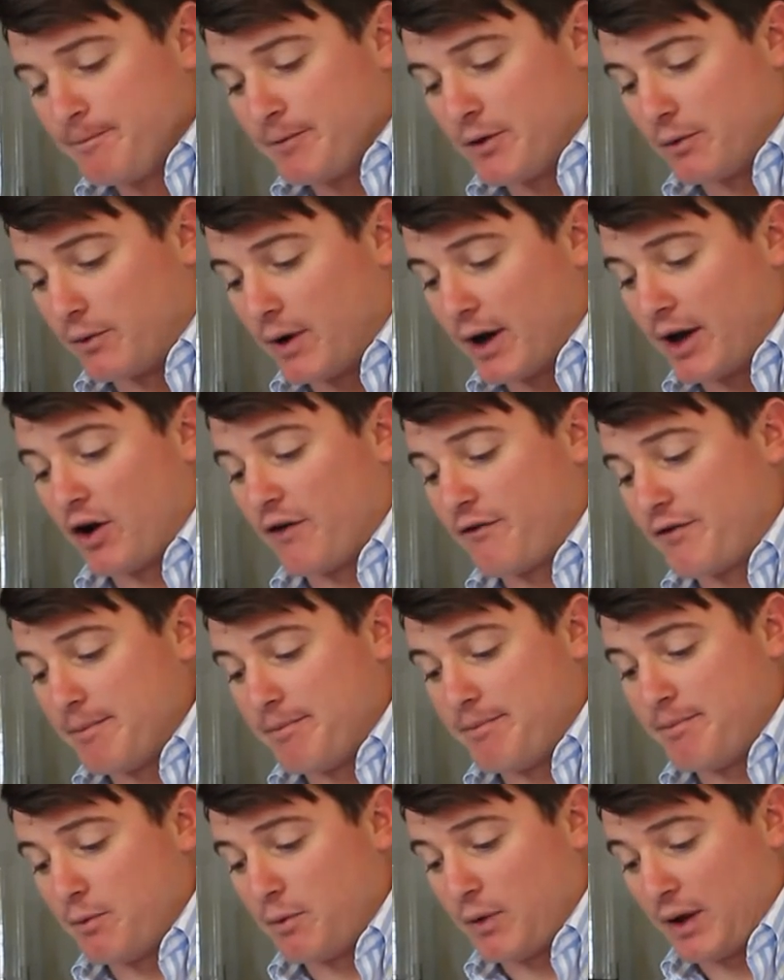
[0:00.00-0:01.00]
Right off the,
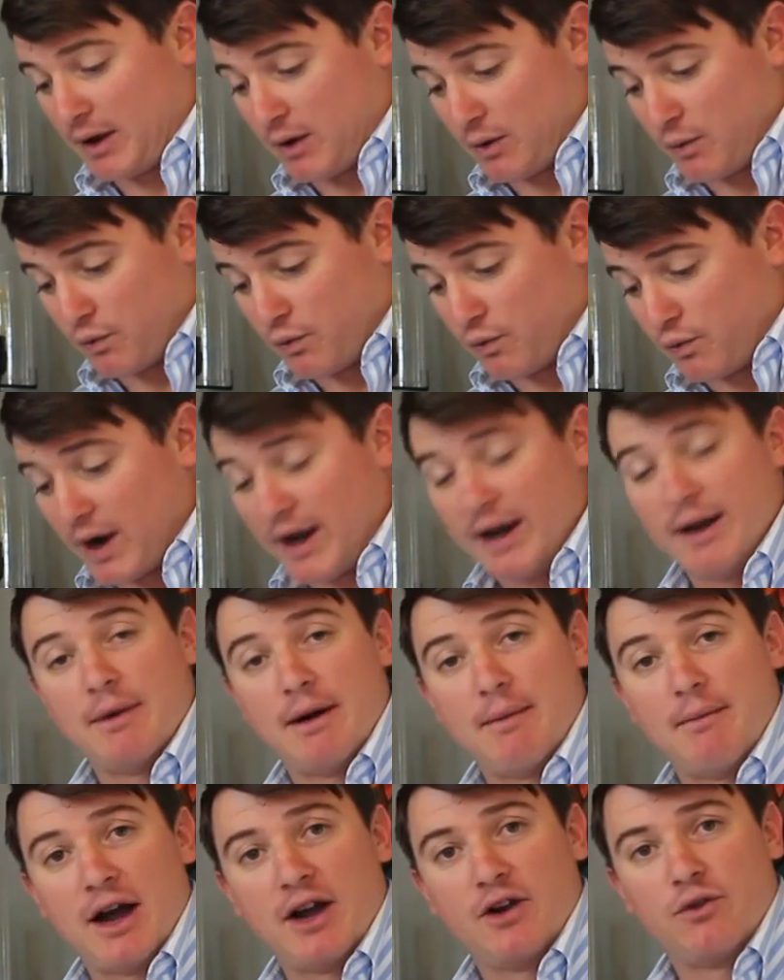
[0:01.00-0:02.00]
like right in my
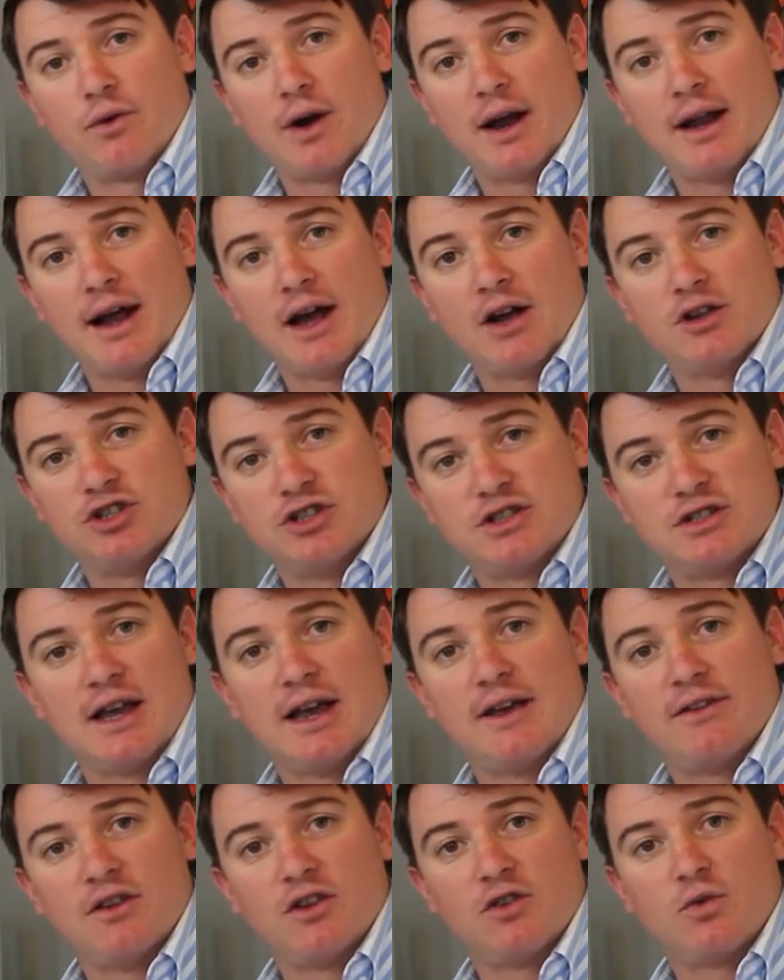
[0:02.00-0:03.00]
mind right now, just
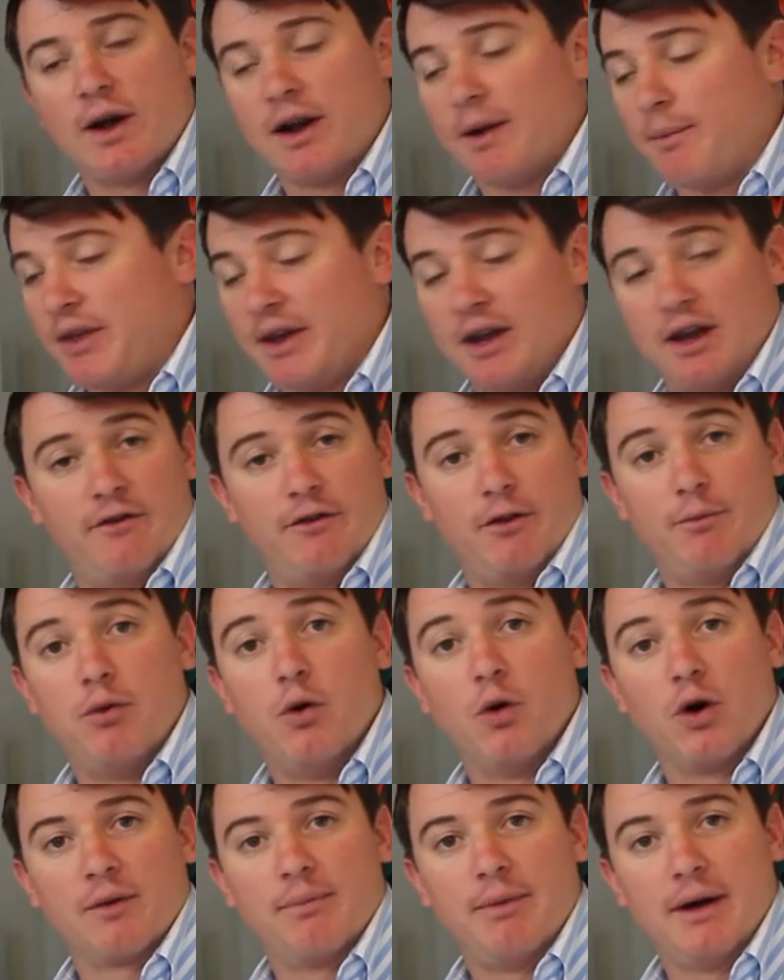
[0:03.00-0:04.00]
tasting this wine, I'm thinking of a
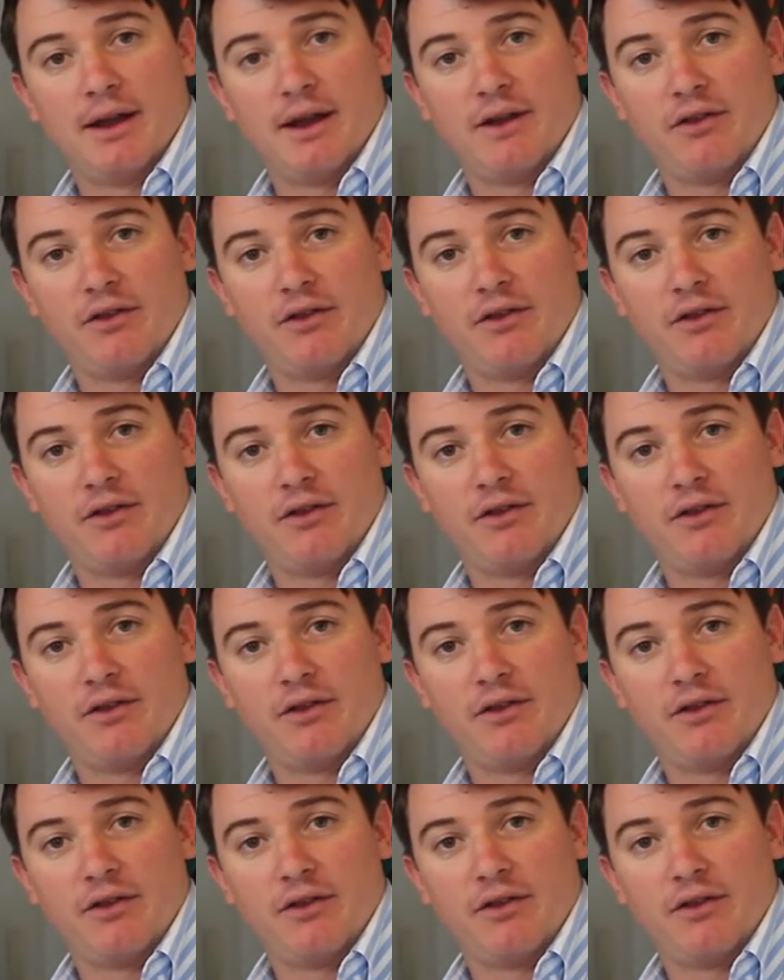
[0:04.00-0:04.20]
pork belly.